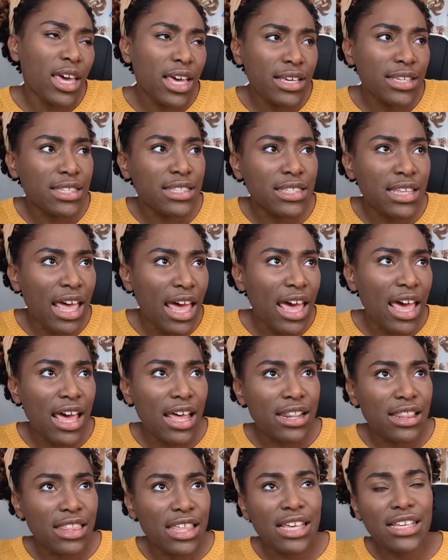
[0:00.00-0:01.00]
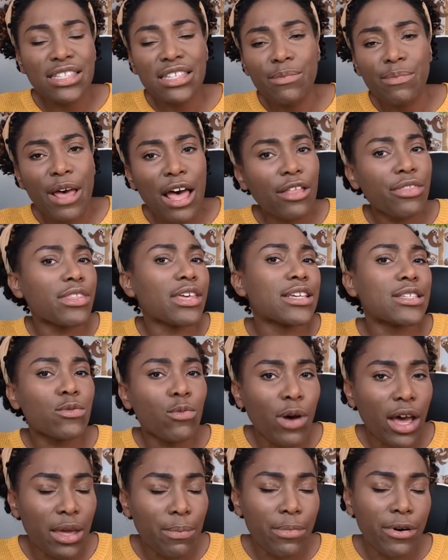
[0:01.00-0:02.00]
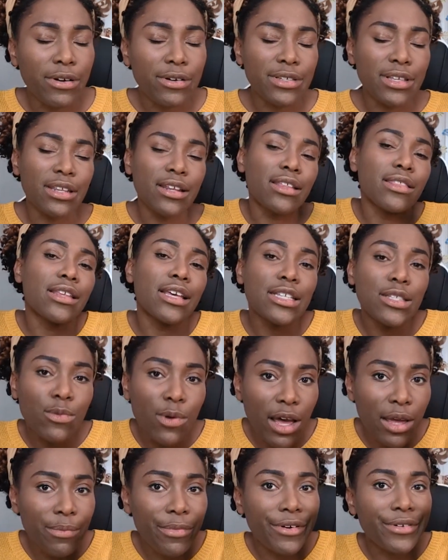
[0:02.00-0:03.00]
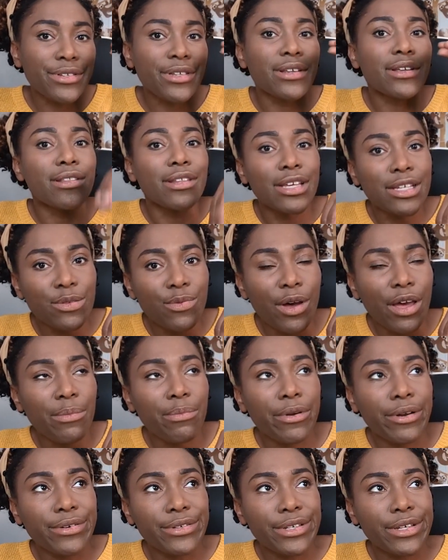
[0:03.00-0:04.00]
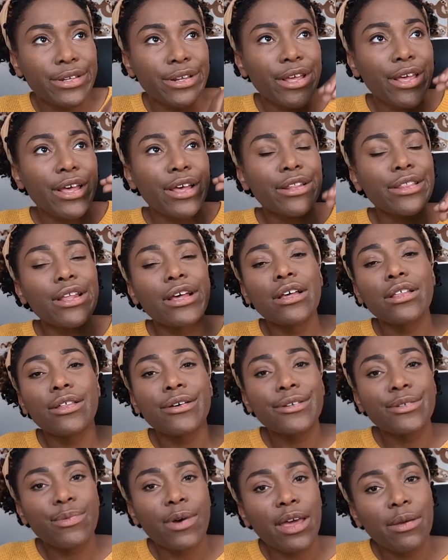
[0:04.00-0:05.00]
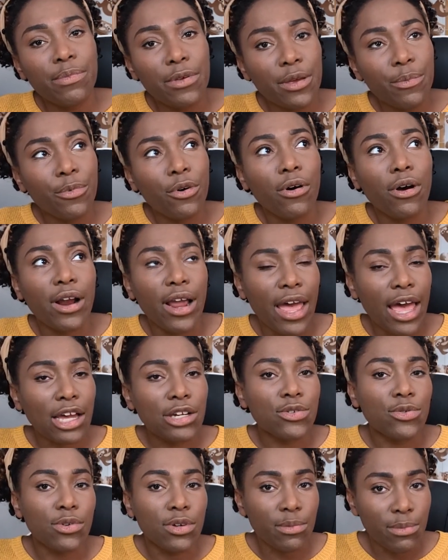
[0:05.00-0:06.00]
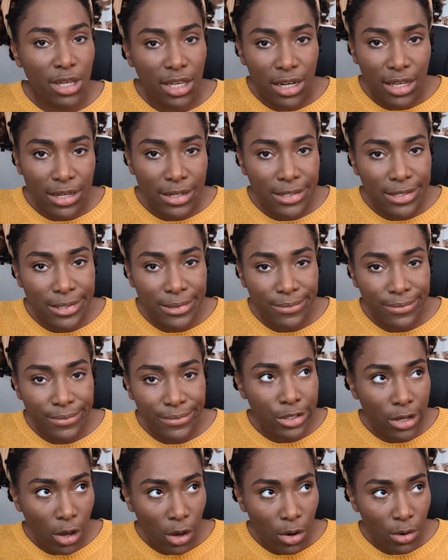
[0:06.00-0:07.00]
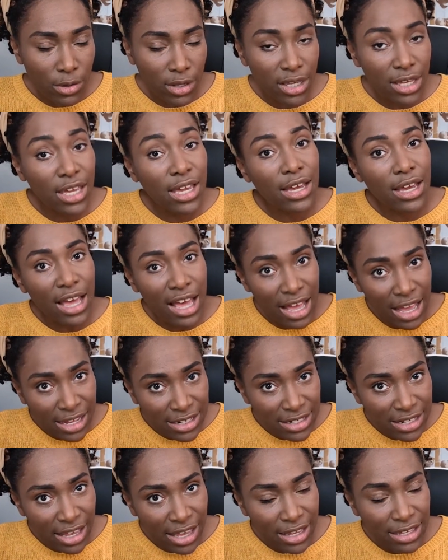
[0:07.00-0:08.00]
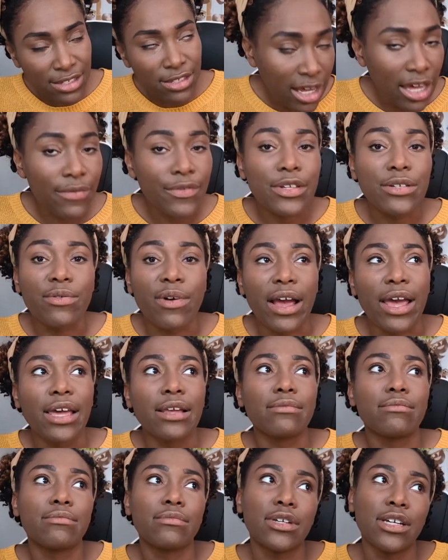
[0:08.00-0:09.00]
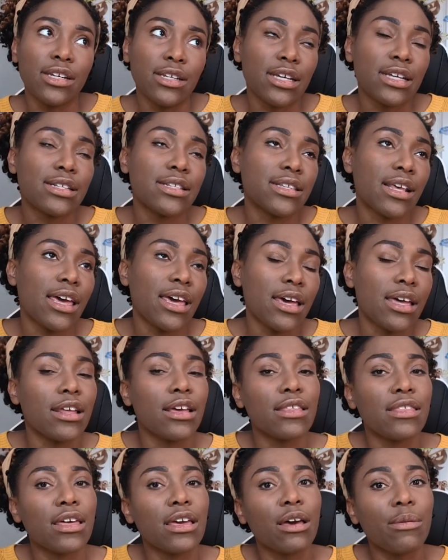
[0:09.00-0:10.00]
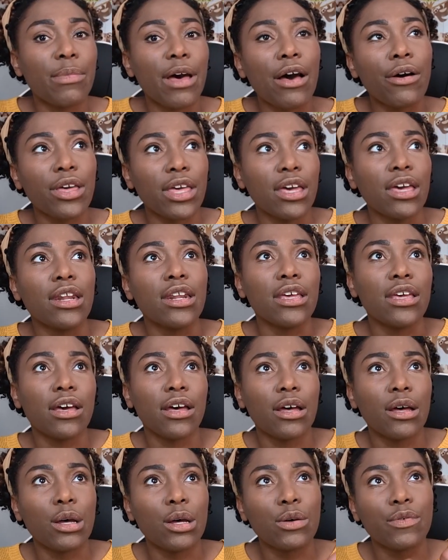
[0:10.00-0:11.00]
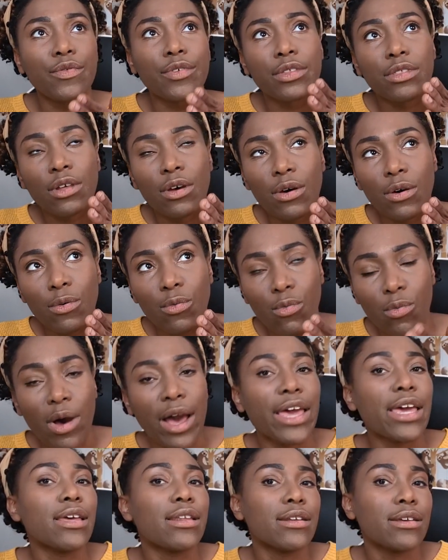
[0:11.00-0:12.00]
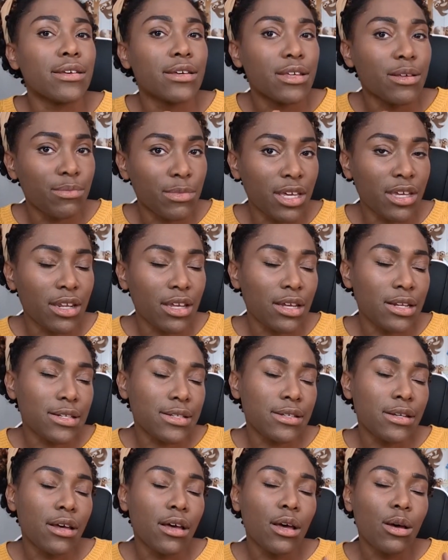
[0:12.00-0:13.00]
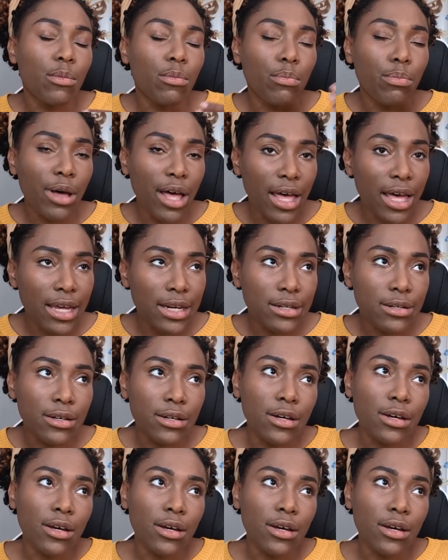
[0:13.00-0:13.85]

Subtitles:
he said this about this white person and this white person and this white person. None of those white people are actual comedians. So, in context, Dave is right. He didn't say anything about any of the white comedians. But,